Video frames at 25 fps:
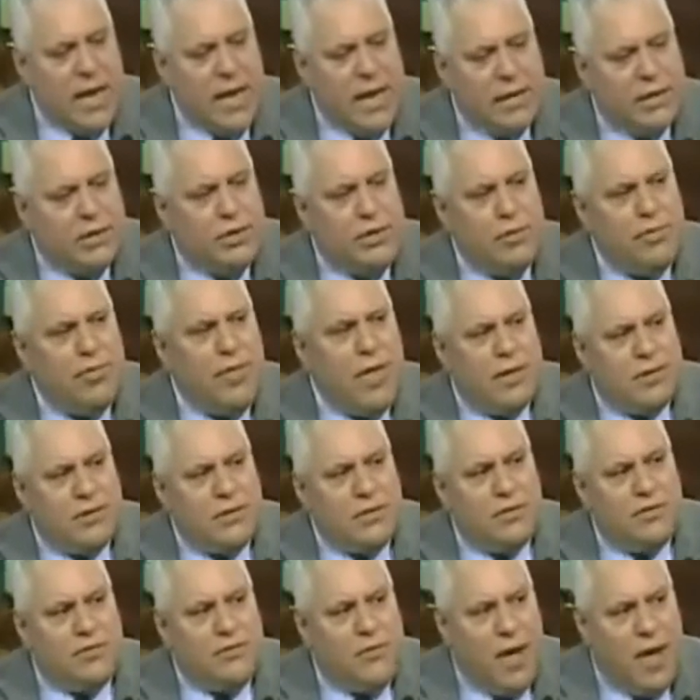In
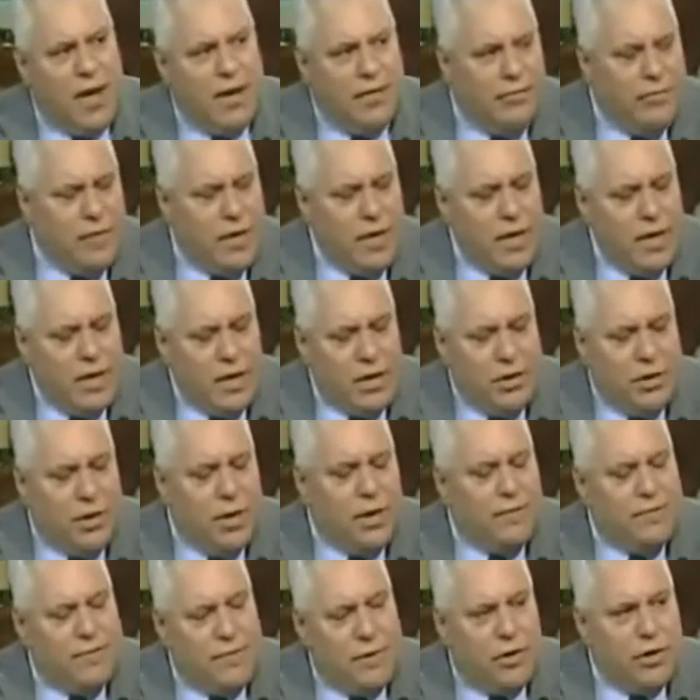2005, you
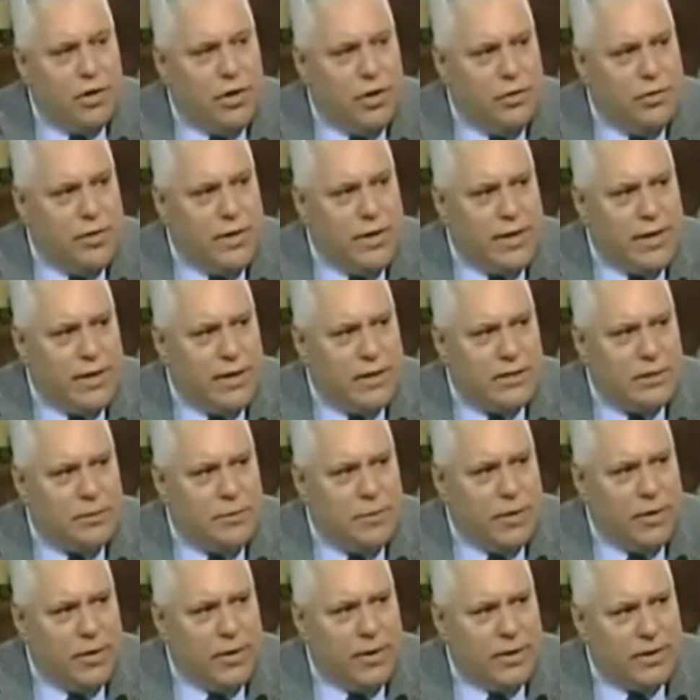had a very unique
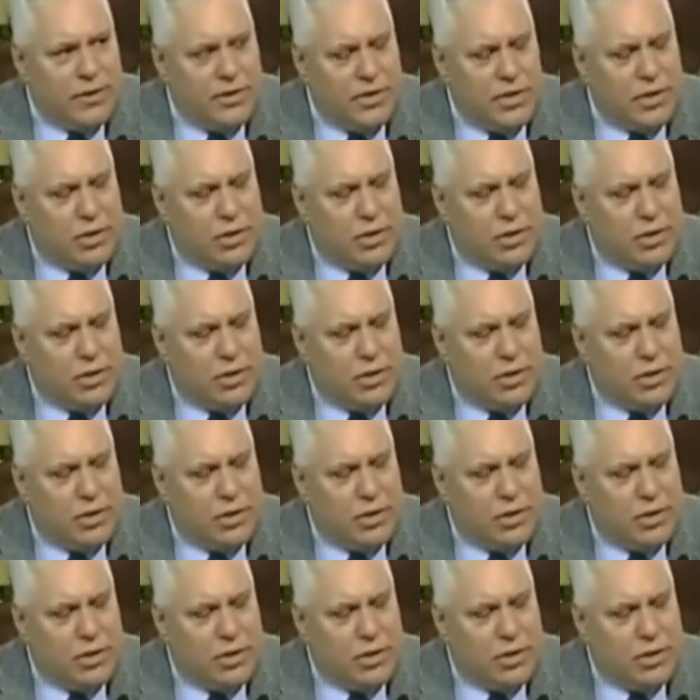experience.